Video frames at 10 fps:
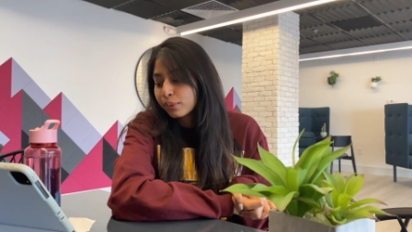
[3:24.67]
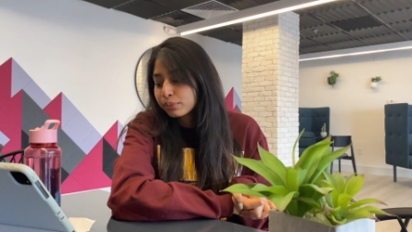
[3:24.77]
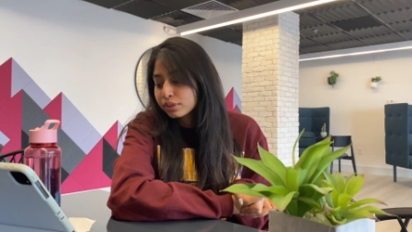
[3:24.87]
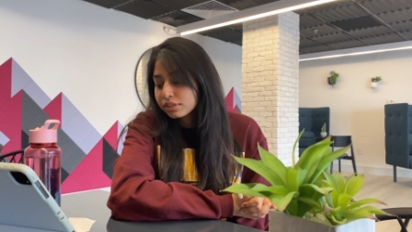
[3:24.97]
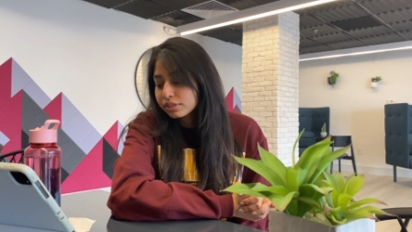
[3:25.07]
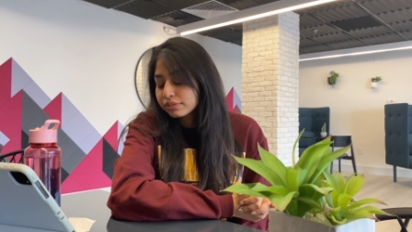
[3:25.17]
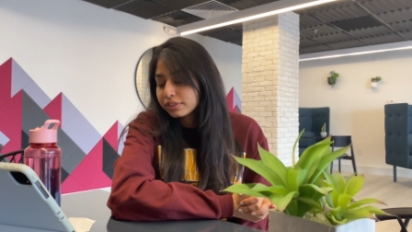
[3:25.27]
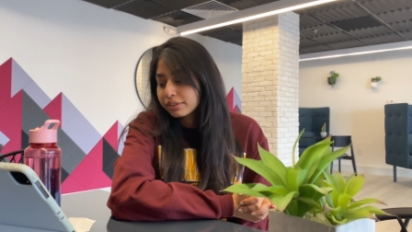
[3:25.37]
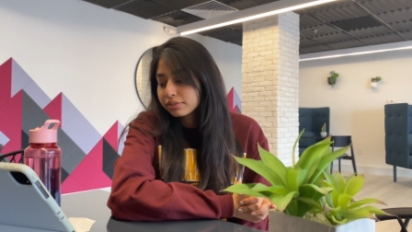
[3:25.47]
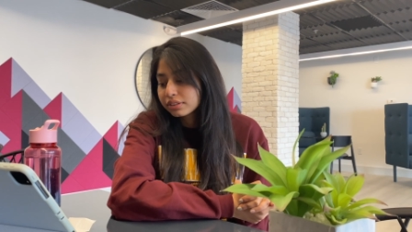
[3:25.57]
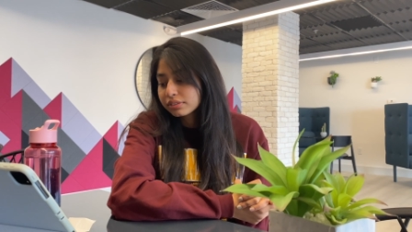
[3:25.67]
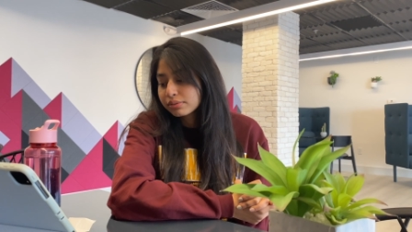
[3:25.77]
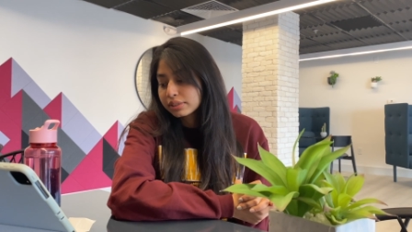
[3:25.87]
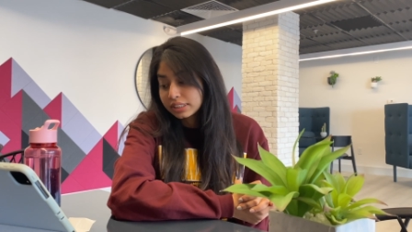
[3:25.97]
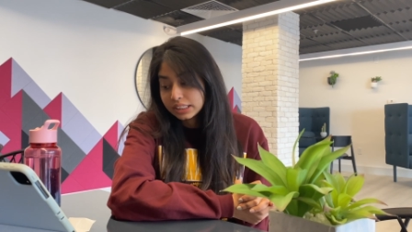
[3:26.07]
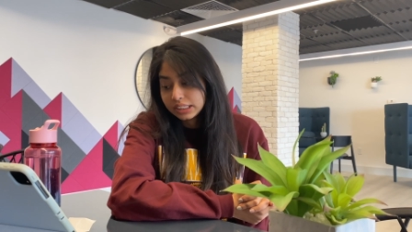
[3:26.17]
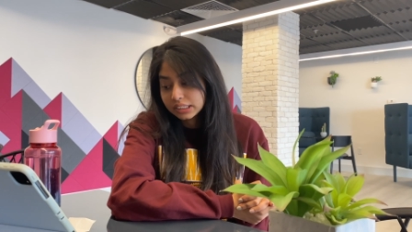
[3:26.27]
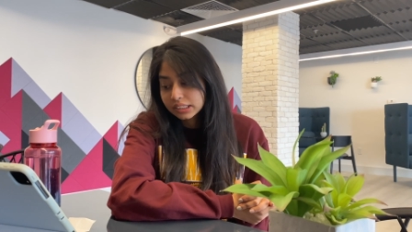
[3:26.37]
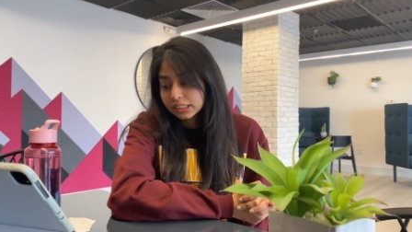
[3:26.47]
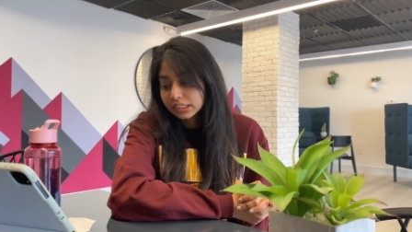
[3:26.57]
What's your favorite
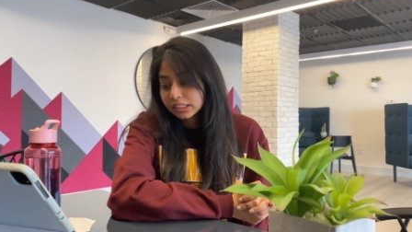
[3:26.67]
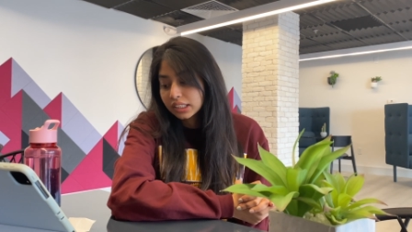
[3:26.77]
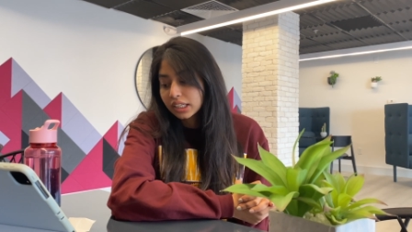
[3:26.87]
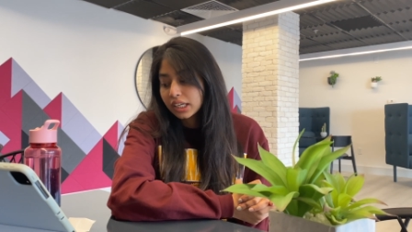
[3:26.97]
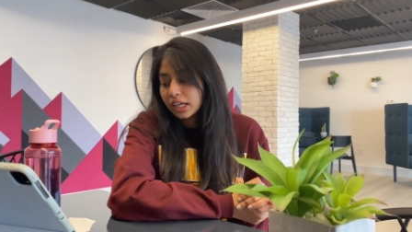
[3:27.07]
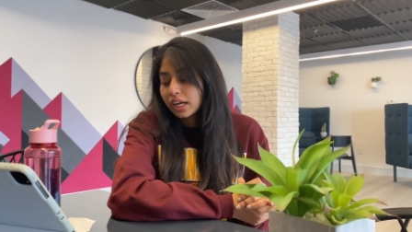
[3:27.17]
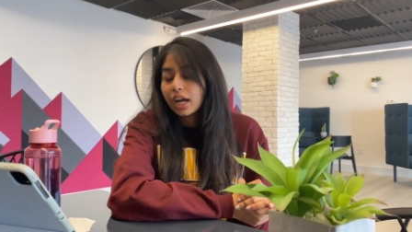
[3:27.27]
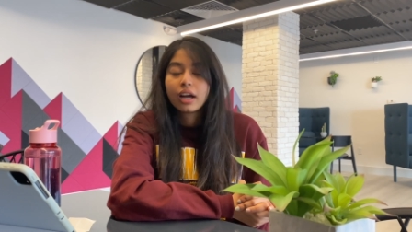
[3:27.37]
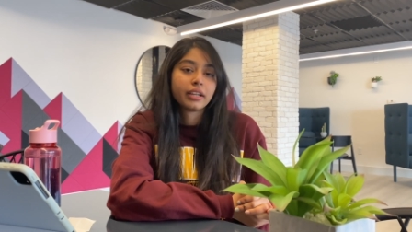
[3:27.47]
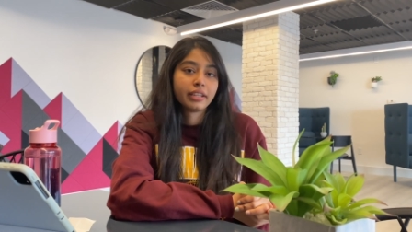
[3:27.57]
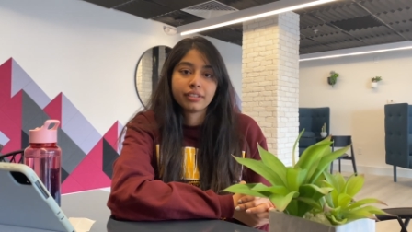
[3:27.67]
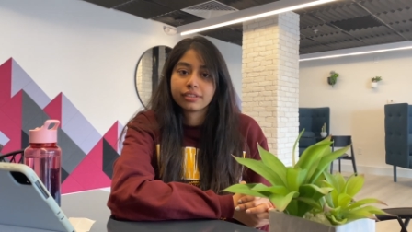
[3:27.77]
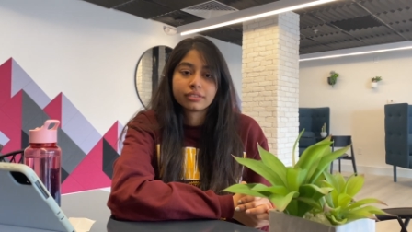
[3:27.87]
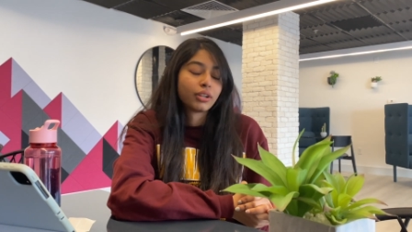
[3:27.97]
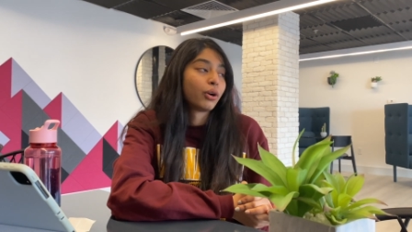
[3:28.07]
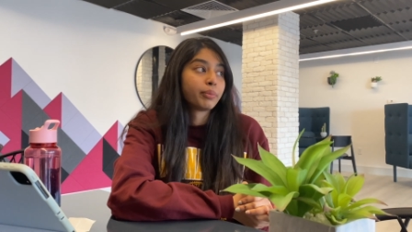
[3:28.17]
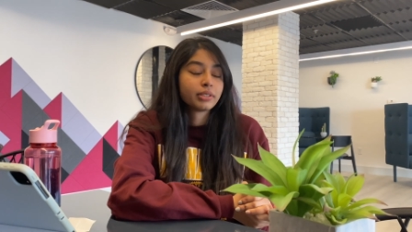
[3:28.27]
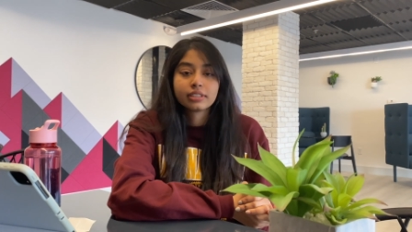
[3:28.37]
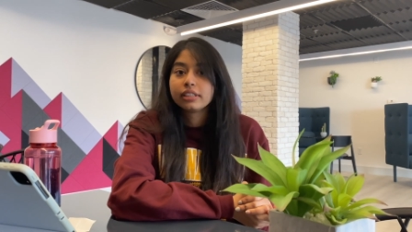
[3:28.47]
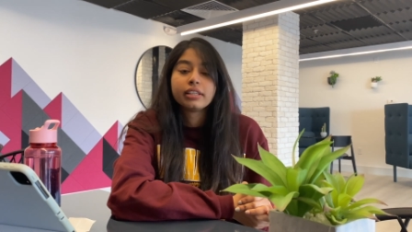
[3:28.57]
cuisine? Indian,
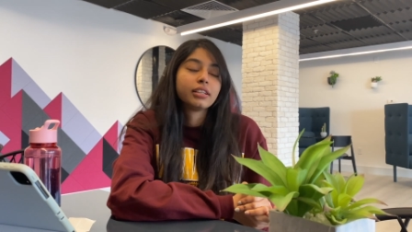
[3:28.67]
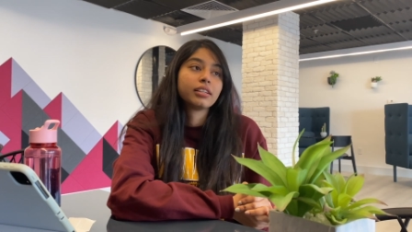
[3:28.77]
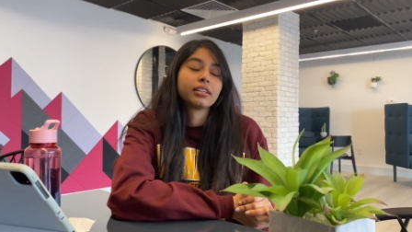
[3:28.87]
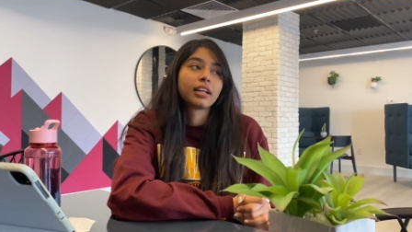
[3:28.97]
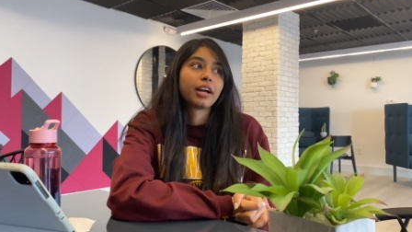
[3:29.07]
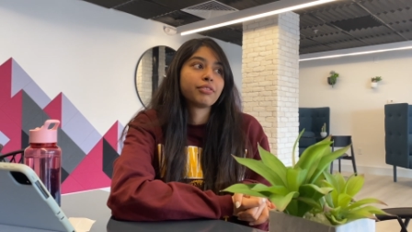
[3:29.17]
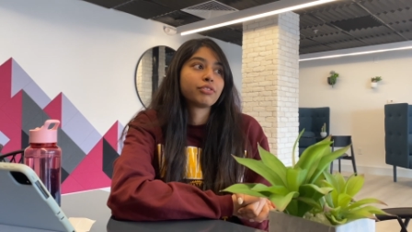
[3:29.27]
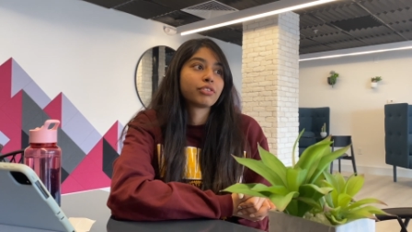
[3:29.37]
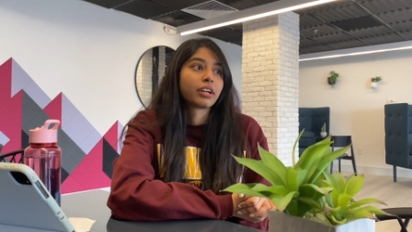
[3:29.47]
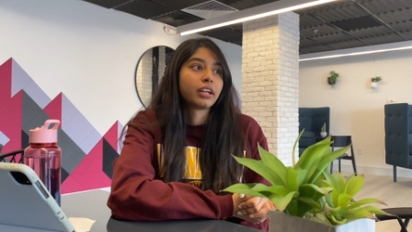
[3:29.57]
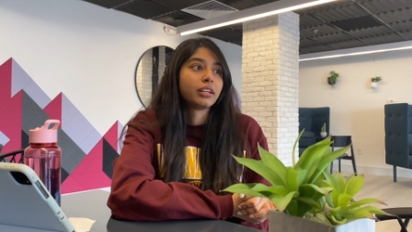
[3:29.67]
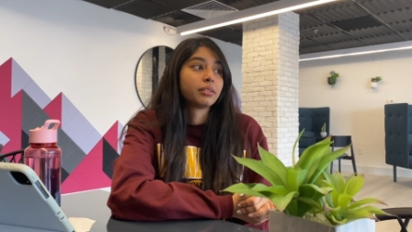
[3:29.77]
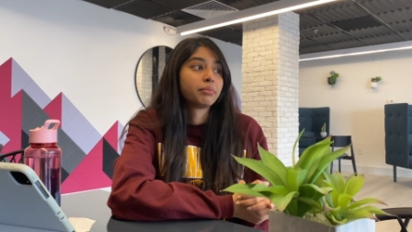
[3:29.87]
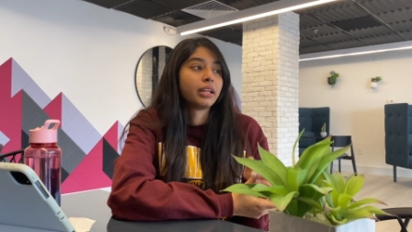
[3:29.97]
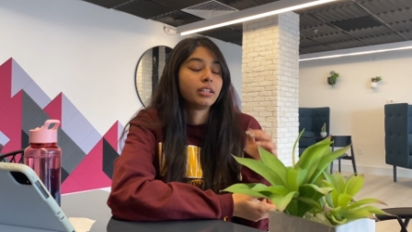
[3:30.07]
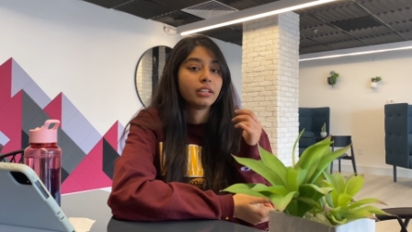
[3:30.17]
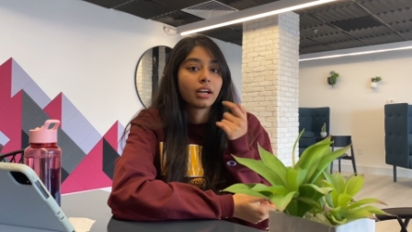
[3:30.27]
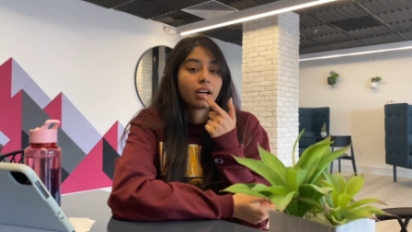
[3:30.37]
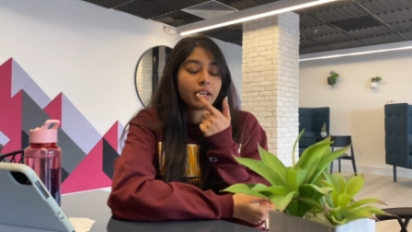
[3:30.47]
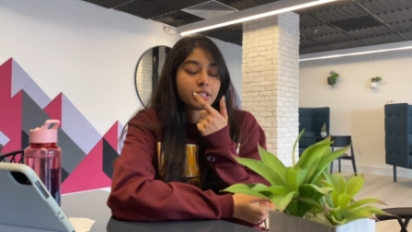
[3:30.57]
obviously Indian. I've tried many,
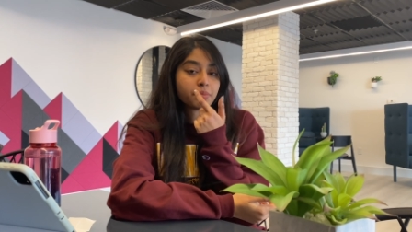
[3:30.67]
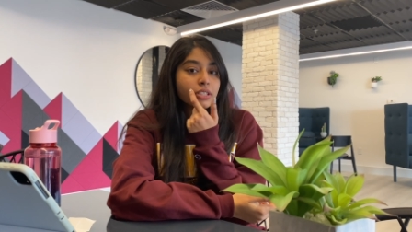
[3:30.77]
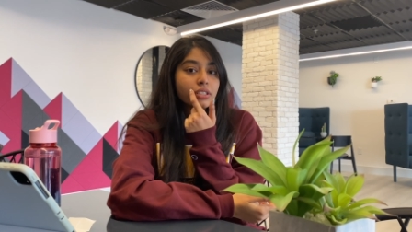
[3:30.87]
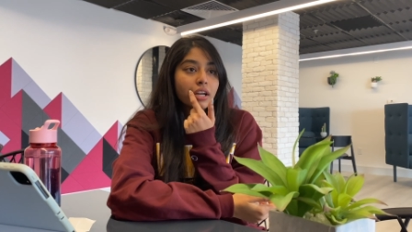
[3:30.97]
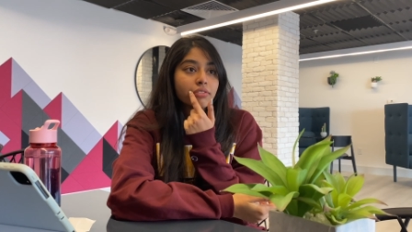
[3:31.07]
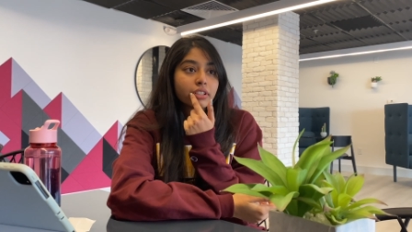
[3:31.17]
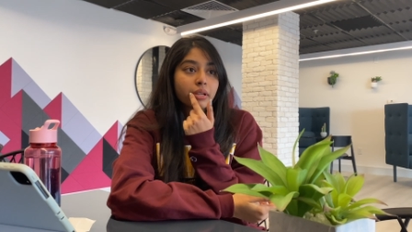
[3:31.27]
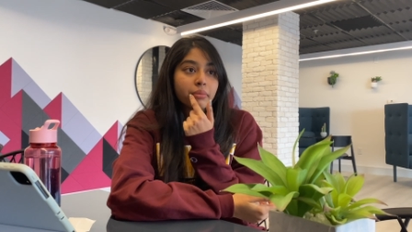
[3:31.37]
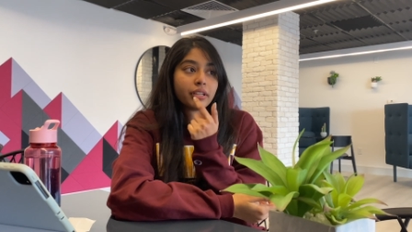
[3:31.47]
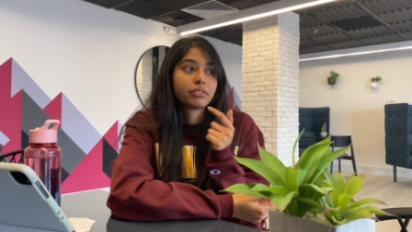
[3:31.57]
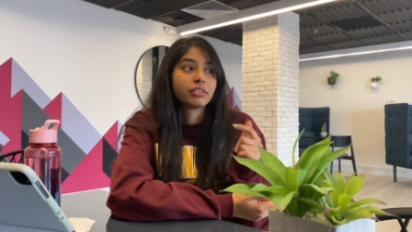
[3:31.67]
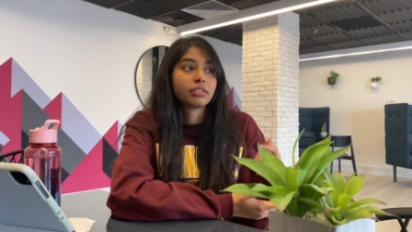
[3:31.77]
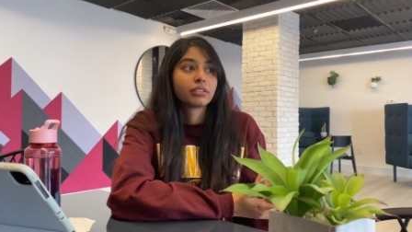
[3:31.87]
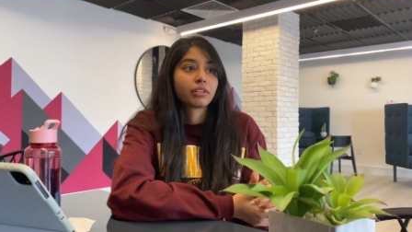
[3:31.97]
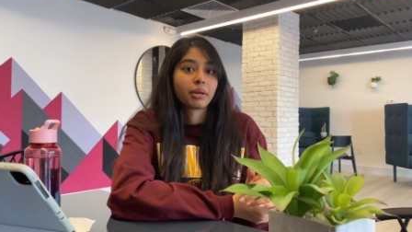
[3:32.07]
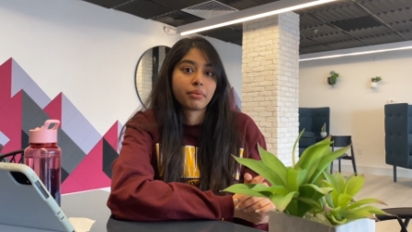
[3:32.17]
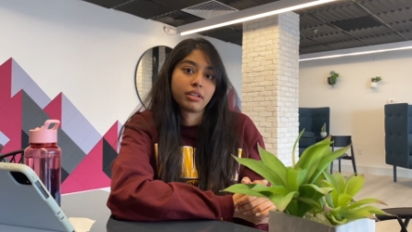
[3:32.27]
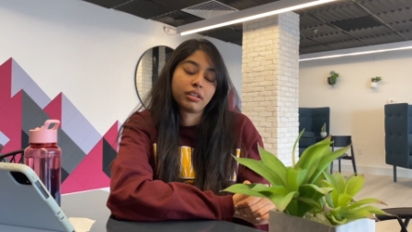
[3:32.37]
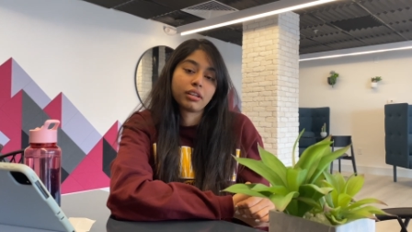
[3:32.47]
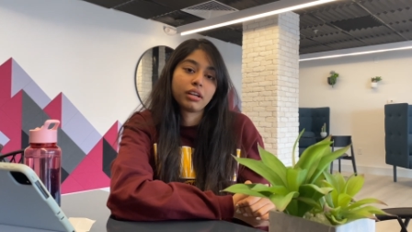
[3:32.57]
uh, especially after coming to
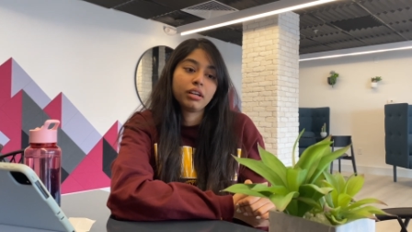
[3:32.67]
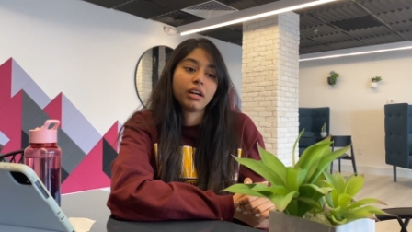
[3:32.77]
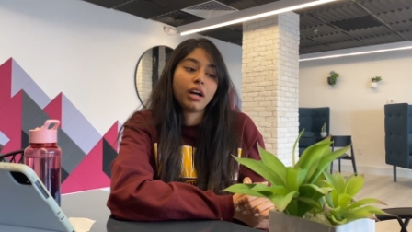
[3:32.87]
America,